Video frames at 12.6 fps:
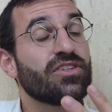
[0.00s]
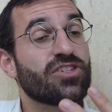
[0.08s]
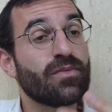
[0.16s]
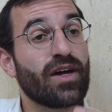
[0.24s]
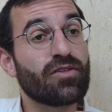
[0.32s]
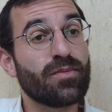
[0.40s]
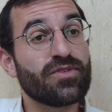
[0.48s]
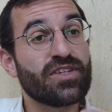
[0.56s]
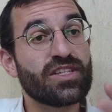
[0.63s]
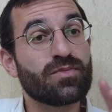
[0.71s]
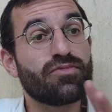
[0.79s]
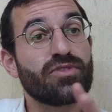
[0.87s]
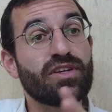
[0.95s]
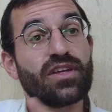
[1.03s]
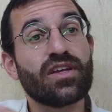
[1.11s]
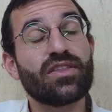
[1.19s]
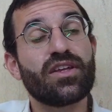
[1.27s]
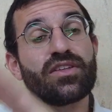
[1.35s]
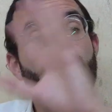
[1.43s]
Shabbat represents bringing
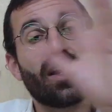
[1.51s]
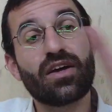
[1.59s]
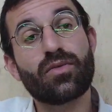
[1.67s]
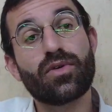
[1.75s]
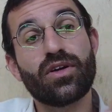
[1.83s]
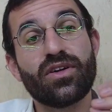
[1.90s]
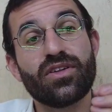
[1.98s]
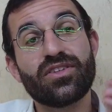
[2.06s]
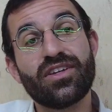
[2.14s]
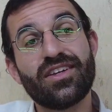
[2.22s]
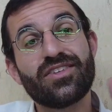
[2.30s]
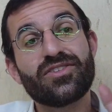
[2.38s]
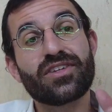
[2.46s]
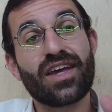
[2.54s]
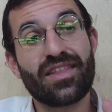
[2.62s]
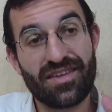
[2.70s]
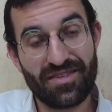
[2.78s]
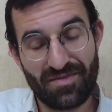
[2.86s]
the entire world together.